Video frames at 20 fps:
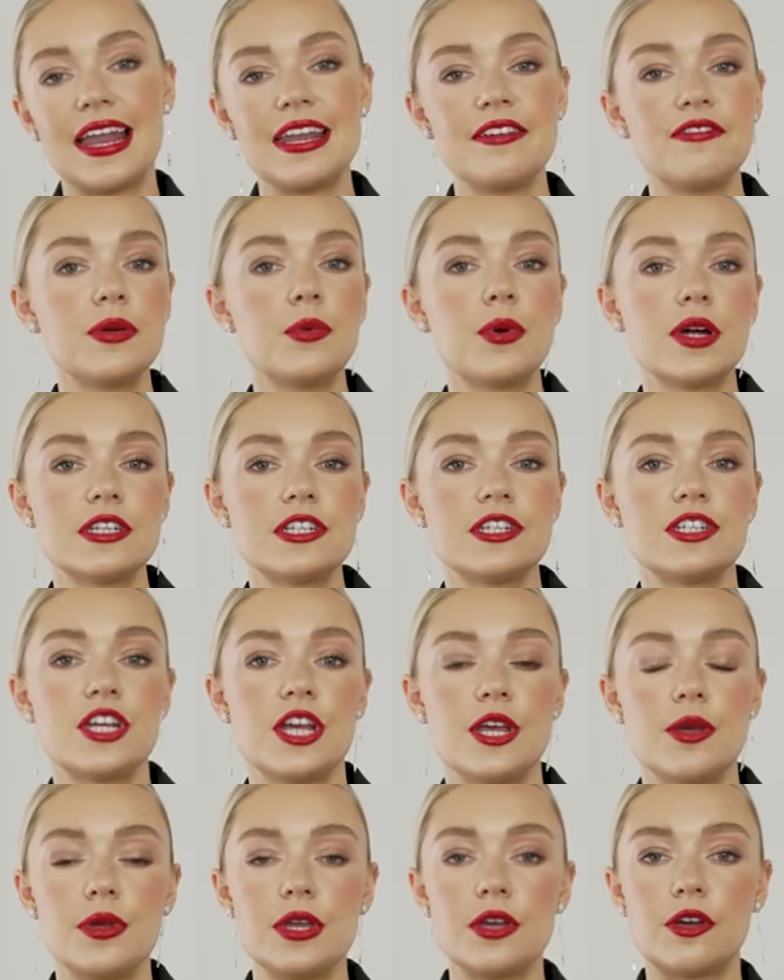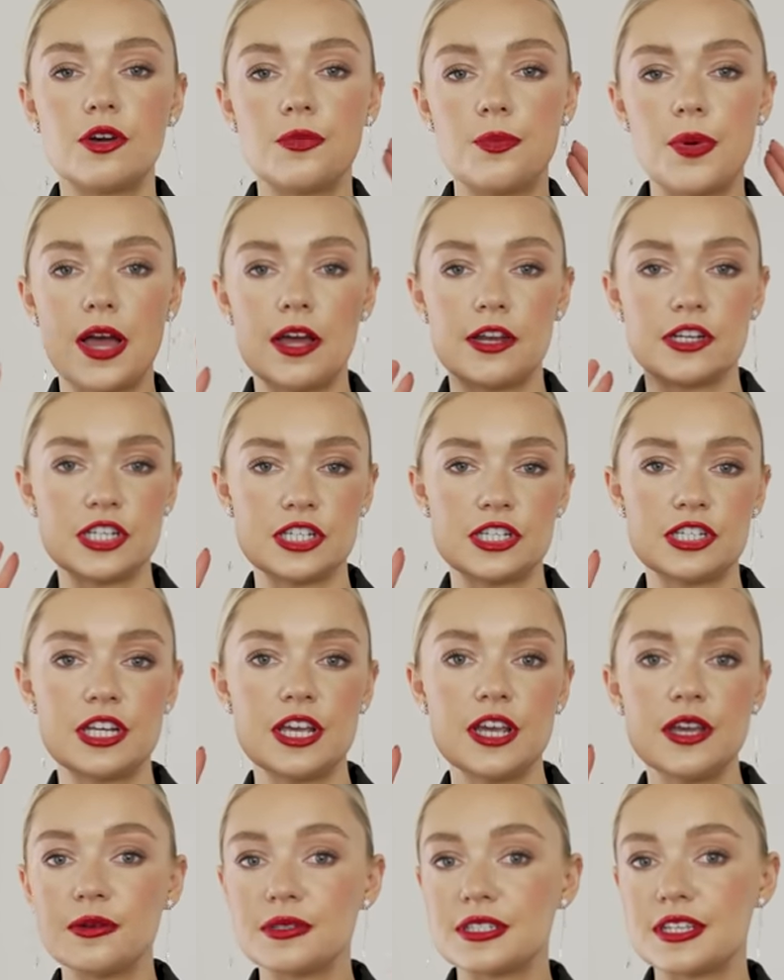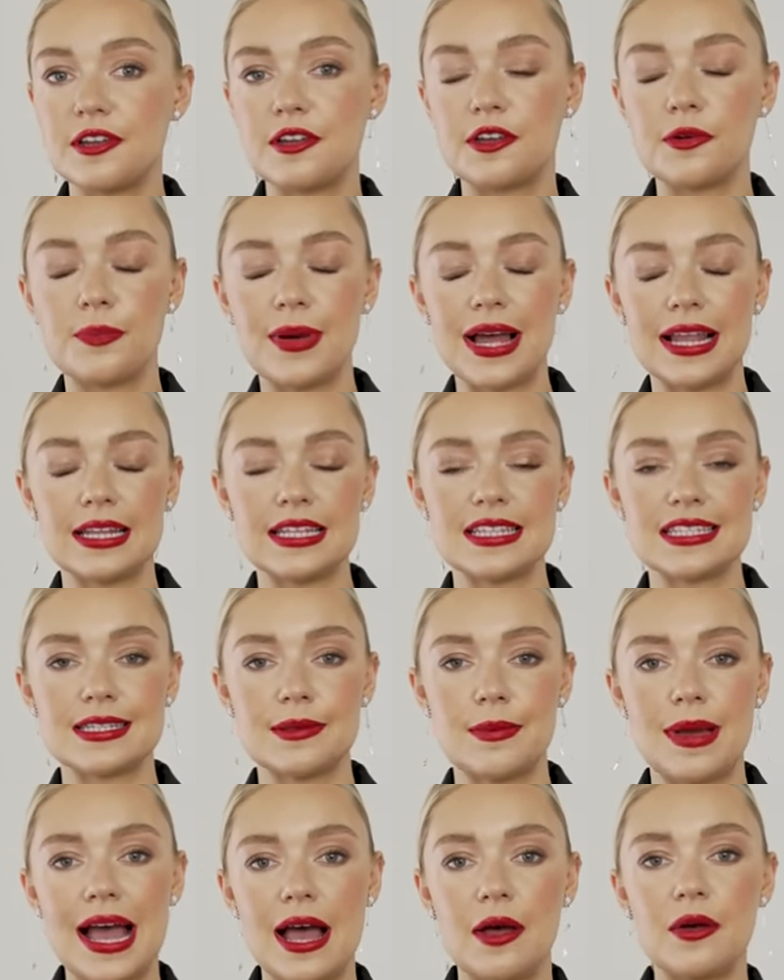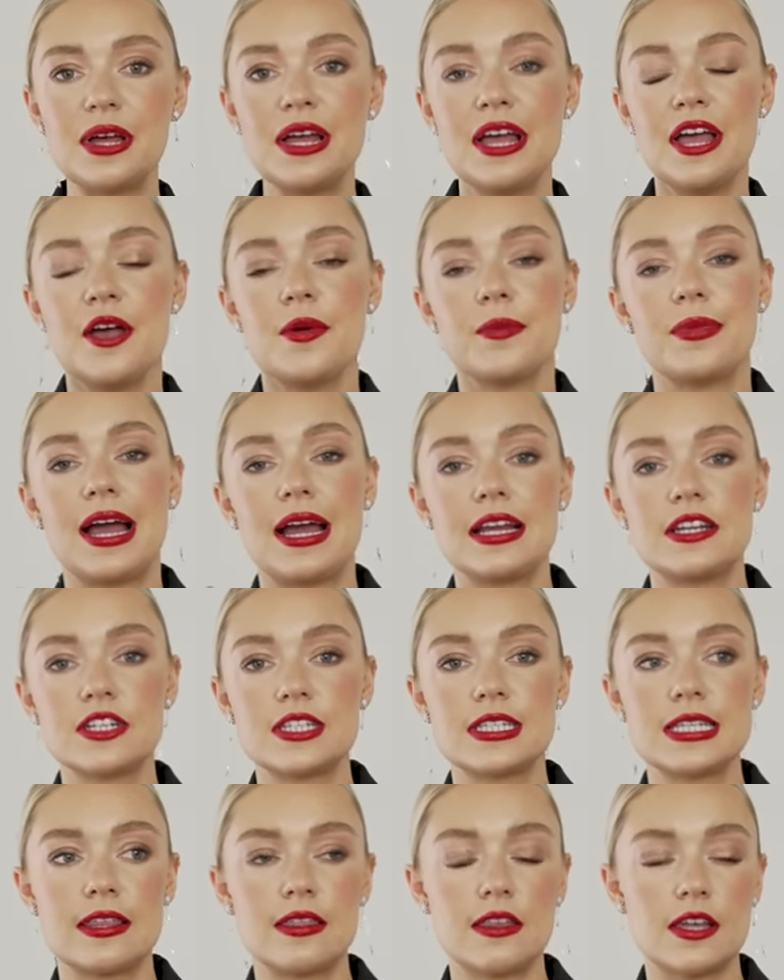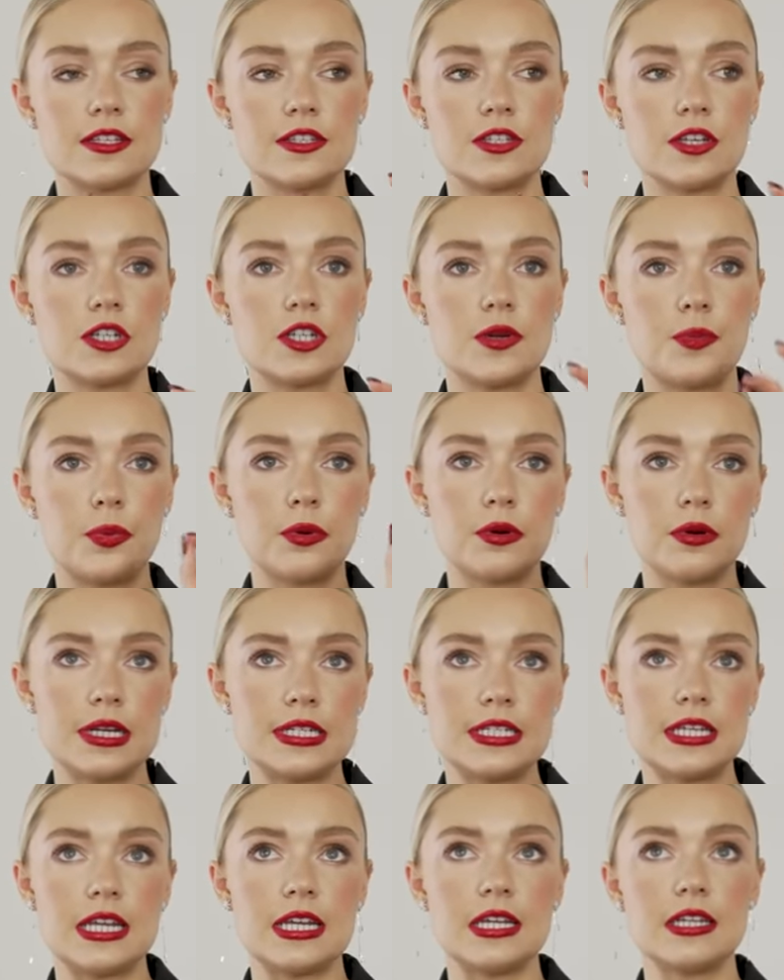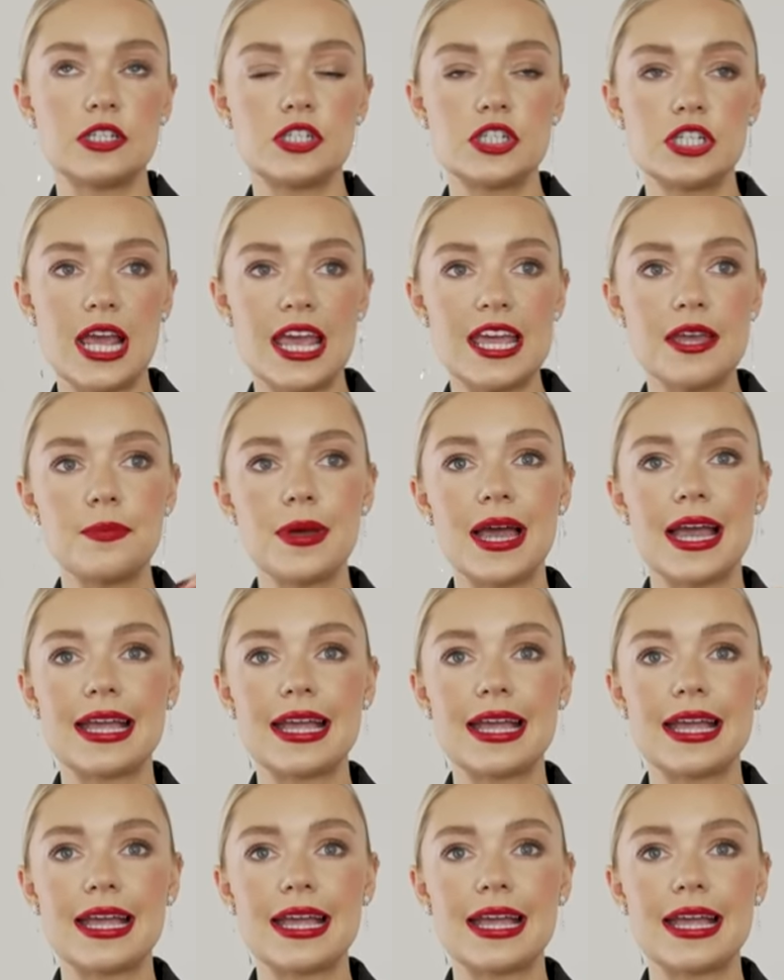And if you wanted to, you could purchase two so you could balance them out. But I just think they're such a pretty shape.